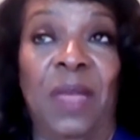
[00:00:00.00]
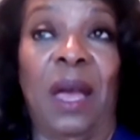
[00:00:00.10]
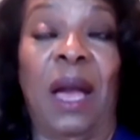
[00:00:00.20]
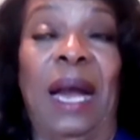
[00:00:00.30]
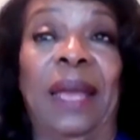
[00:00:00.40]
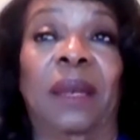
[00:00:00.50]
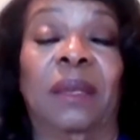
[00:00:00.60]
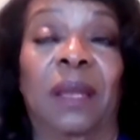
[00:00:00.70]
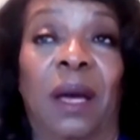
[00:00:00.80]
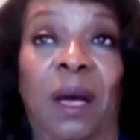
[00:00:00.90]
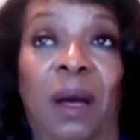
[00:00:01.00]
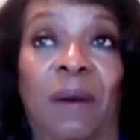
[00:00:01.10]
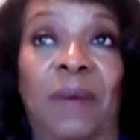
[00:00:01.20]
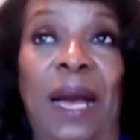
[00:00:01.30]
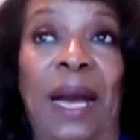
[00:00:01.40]
I
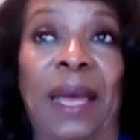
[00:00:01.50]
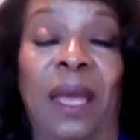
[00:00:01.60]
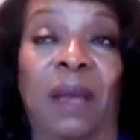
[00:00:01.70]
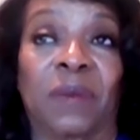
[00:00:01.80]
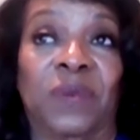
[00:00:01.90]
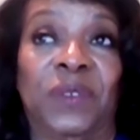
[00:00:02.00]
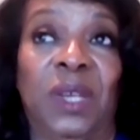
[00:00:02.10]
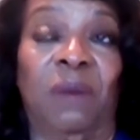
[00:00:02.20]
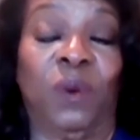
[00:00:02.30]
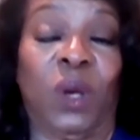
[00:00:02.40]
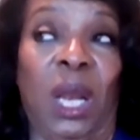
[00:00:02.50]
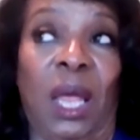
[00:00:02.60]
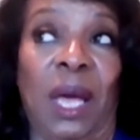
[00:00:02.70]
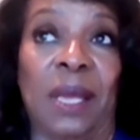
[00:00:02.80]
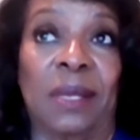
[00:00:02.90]
have several
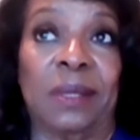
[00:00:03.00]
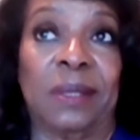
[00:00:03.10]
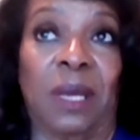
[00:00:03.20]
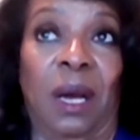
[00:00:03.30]
clients